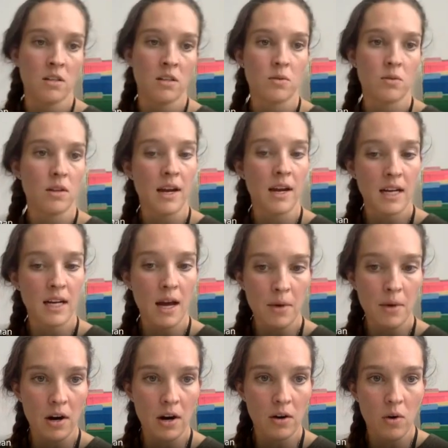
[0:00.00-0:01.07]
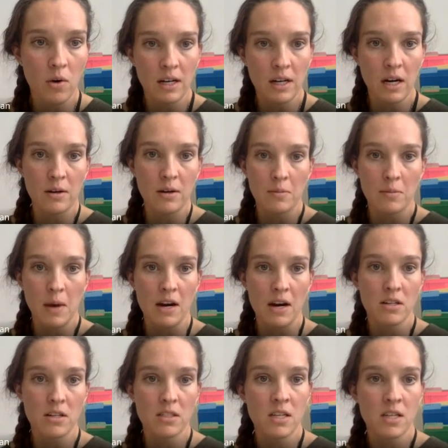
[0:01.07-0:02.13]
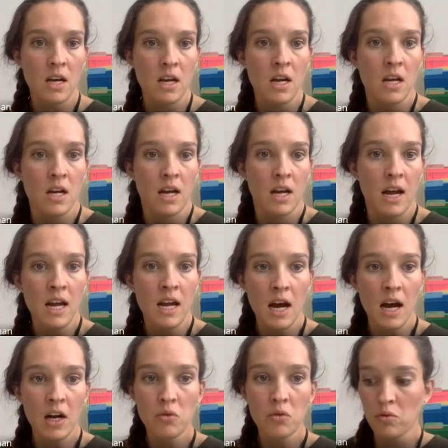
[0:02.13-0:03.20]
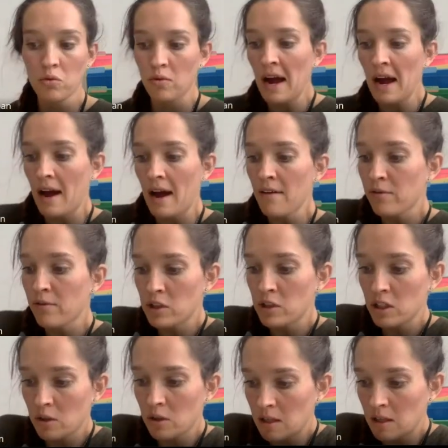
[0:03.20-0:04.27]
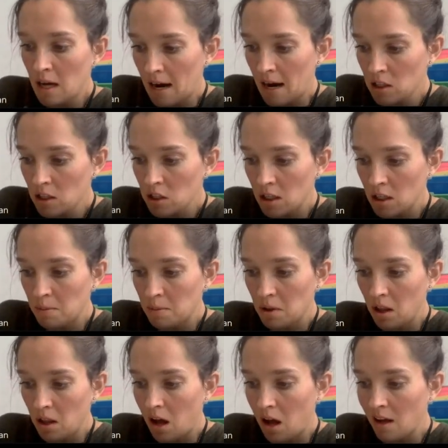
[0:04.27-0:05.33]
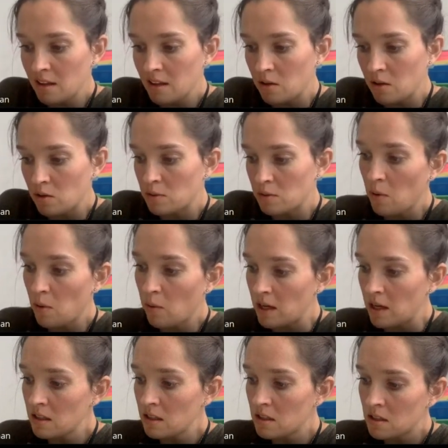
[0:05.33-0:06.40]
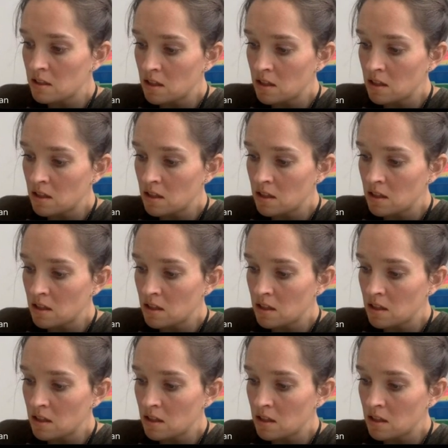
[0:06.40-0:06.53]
we're lining up our coordinating pairs. Okay, a graph, we're just going to actually plot those points.